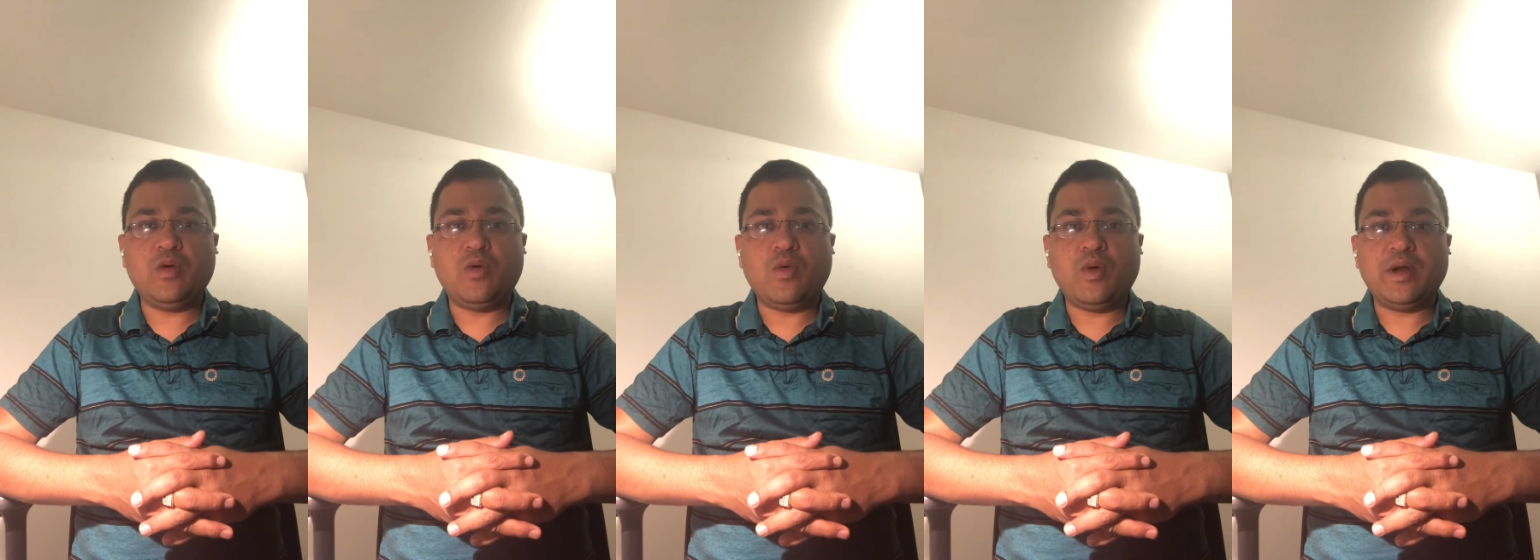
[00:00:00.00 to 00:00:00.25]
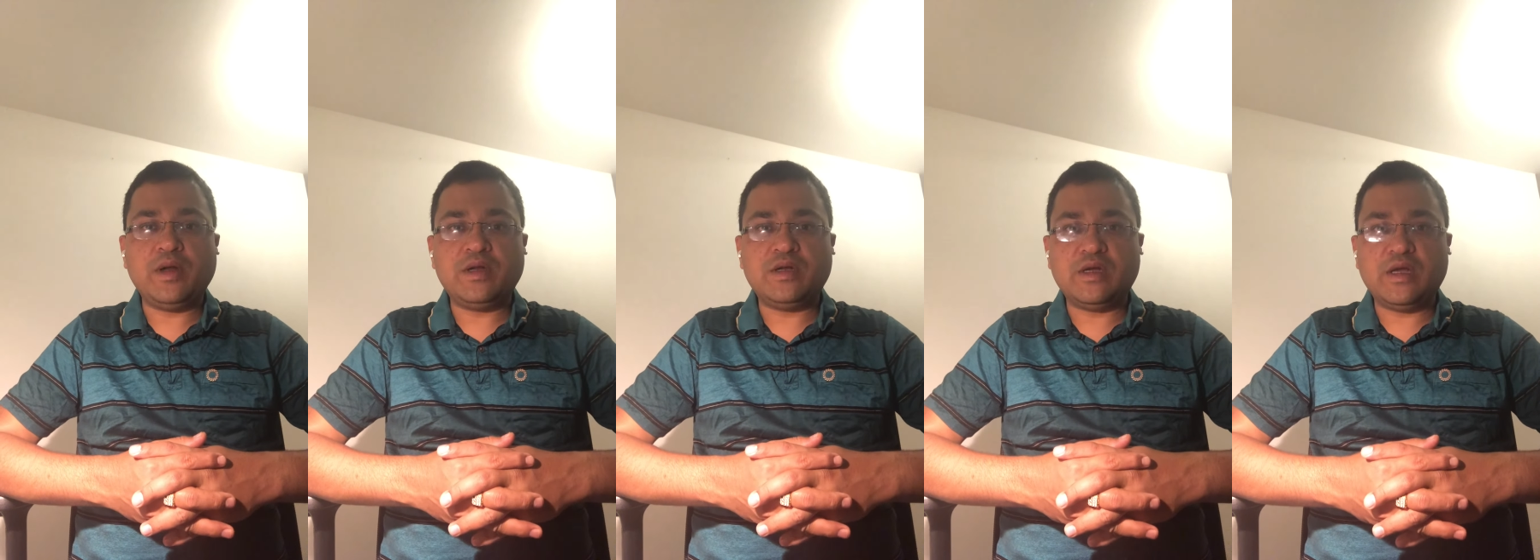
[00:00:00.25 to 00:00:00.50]

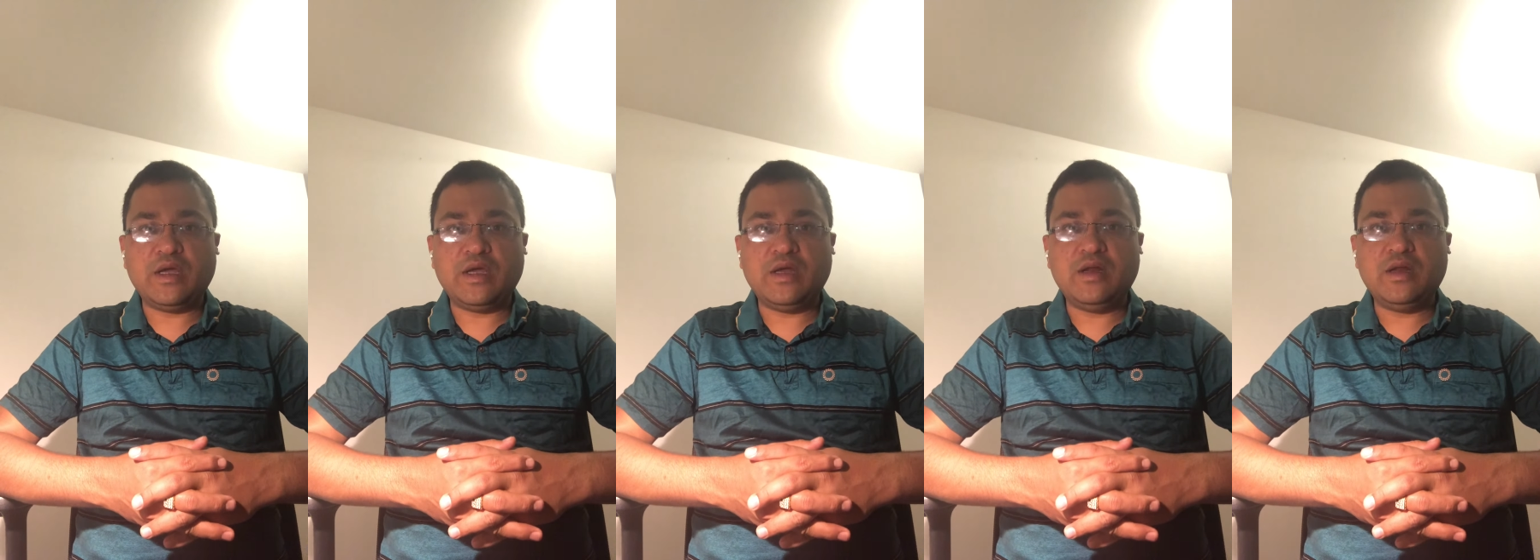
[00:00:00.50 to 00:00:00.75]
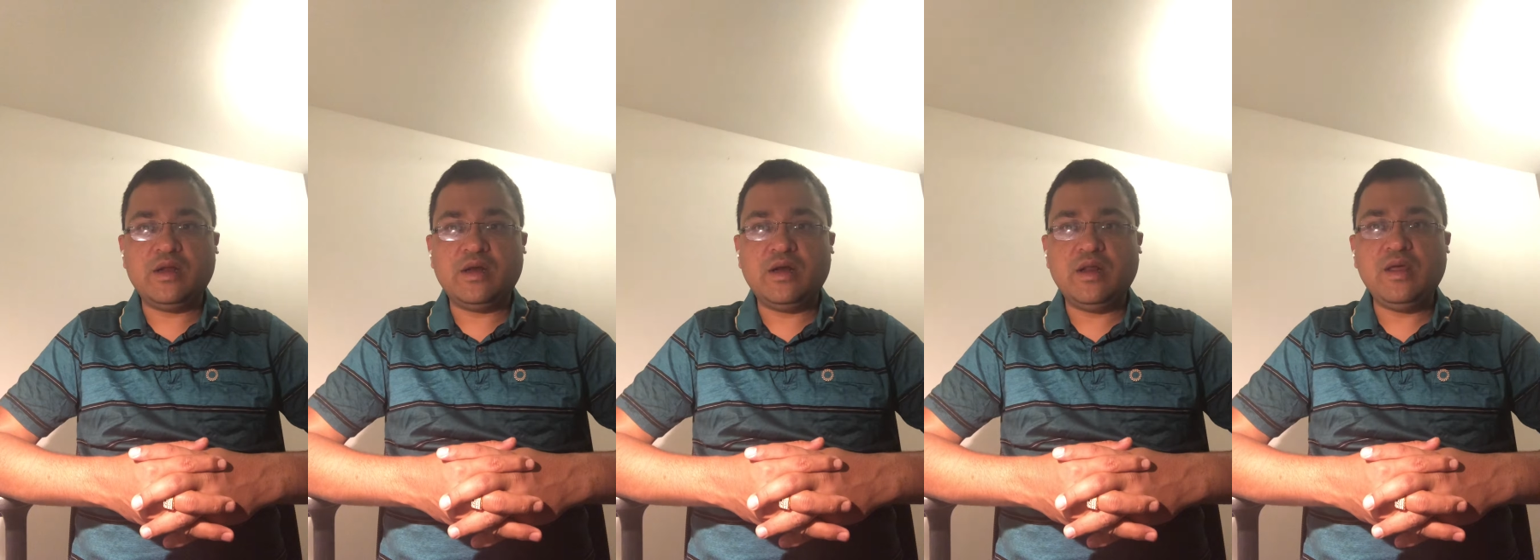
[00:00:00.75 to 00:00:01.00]
quite
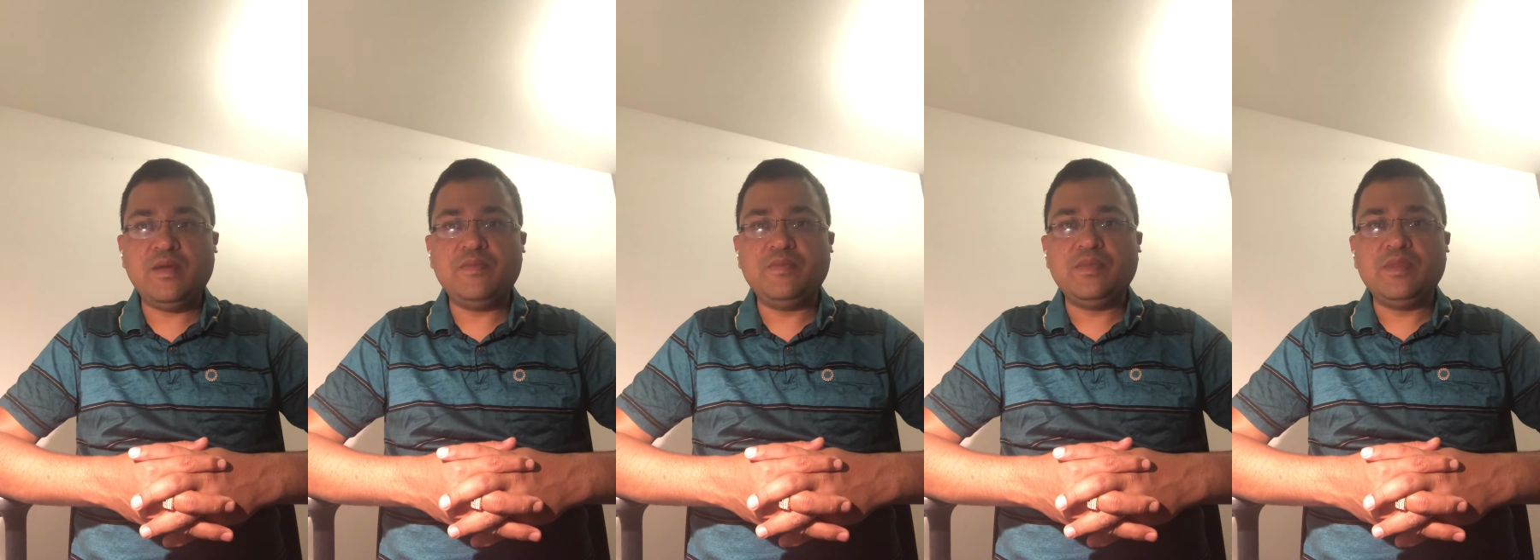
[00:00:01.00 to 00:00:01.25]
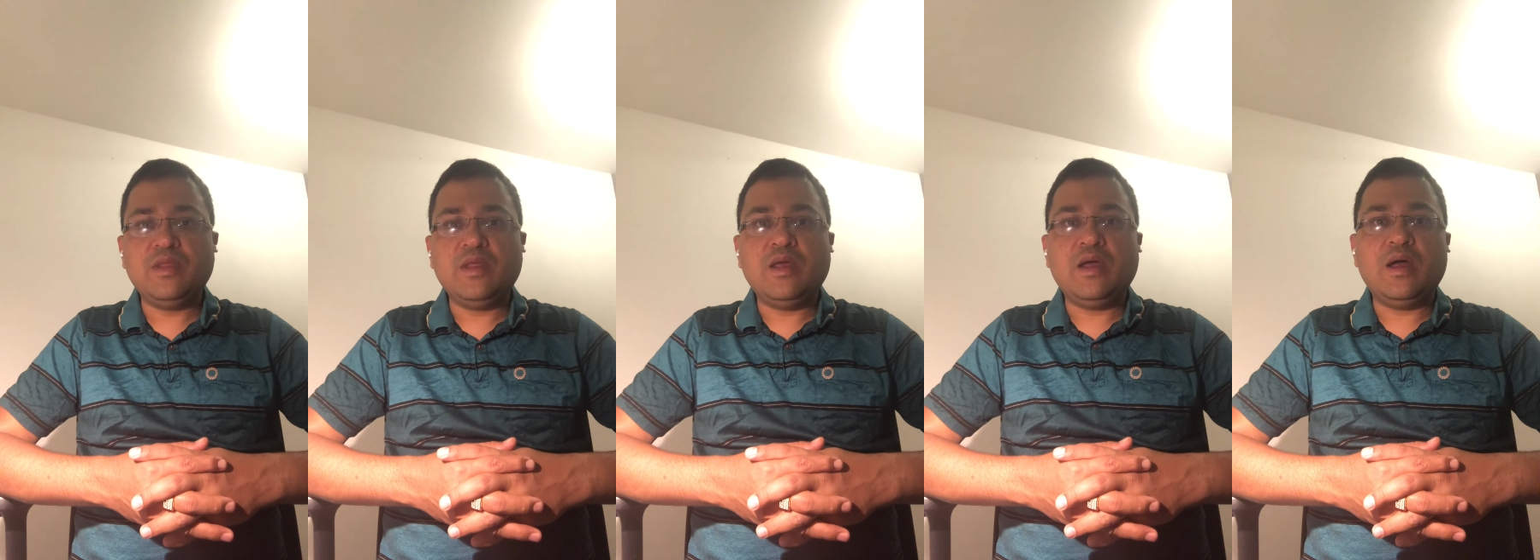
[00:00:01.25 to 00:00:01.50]
regularly
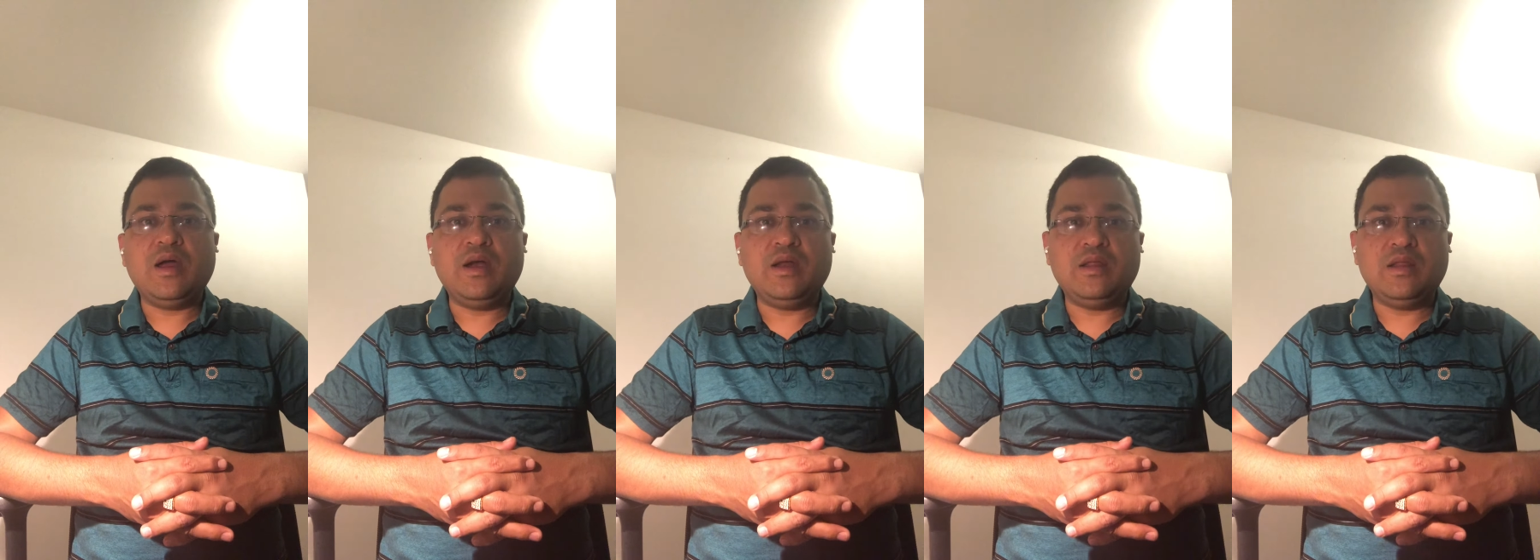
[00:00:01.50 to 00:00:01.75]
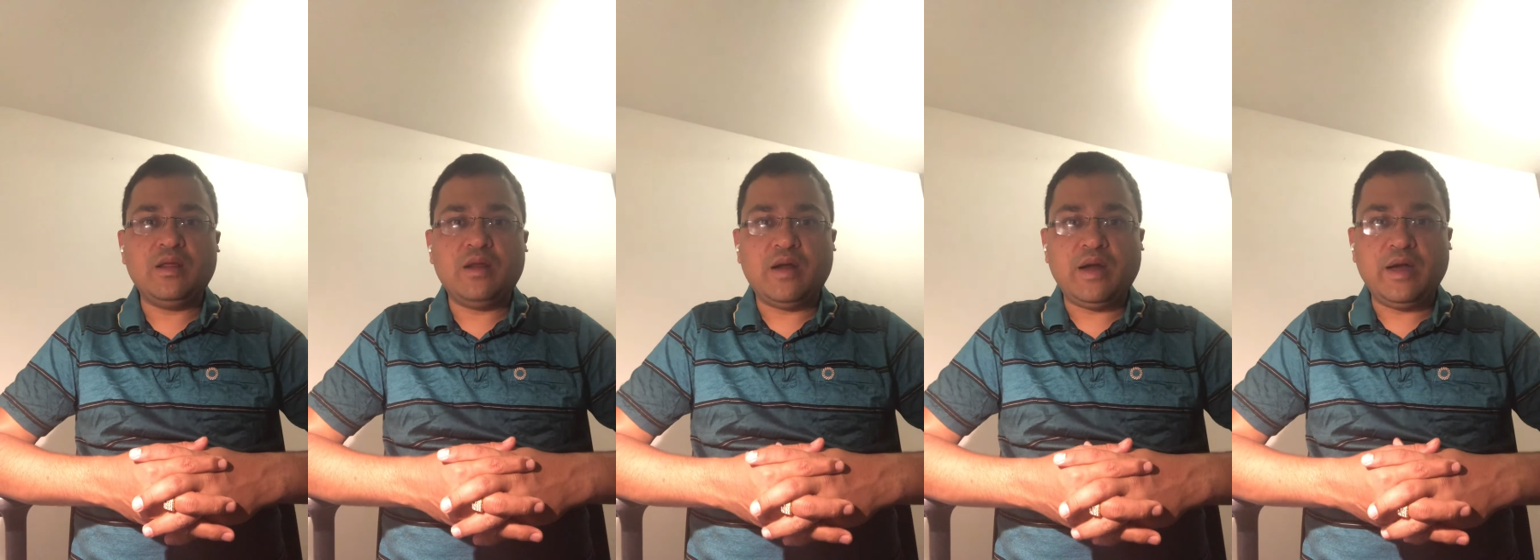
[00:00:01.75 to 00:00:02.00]
and in
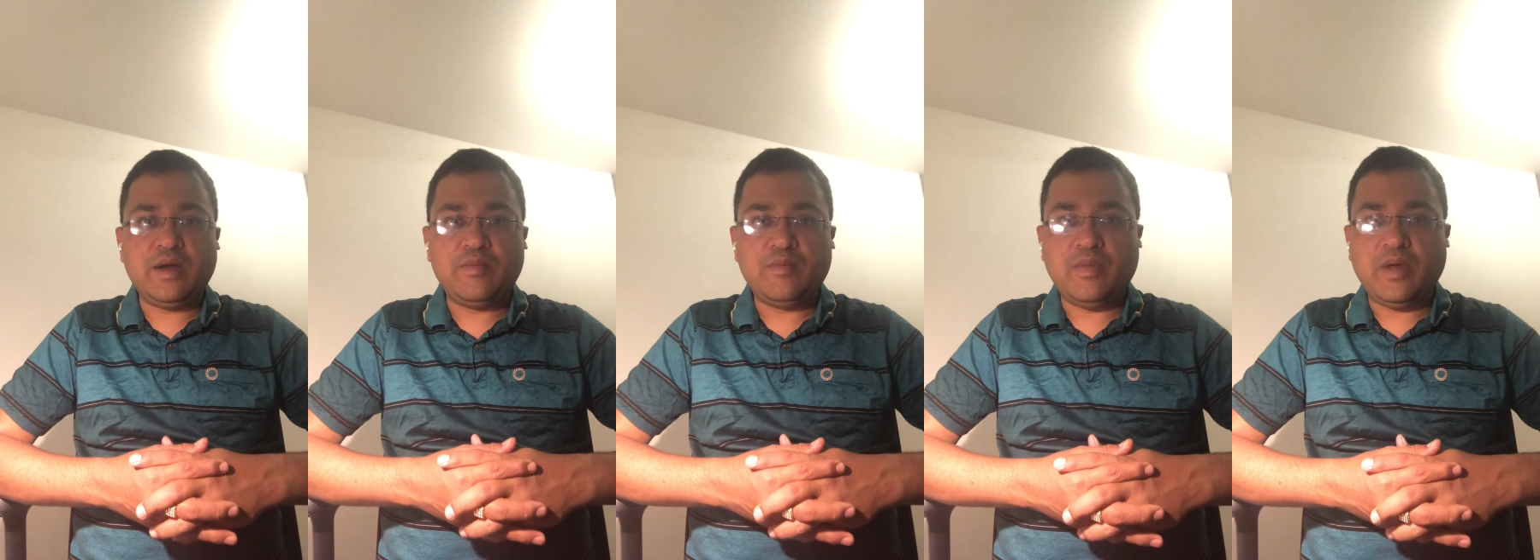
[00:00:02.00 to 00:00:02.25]
the right